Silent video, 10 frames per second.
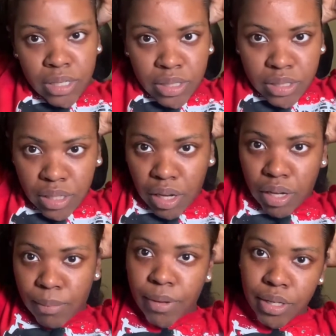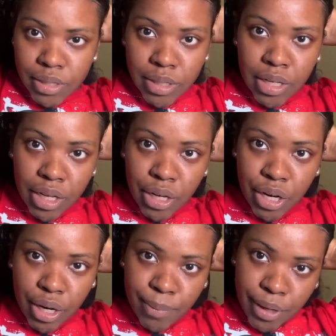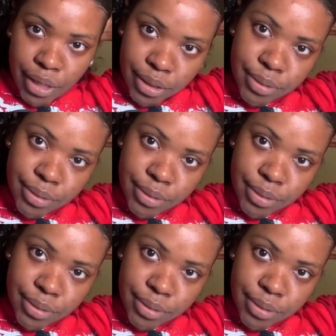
It's all about slicking your hair back.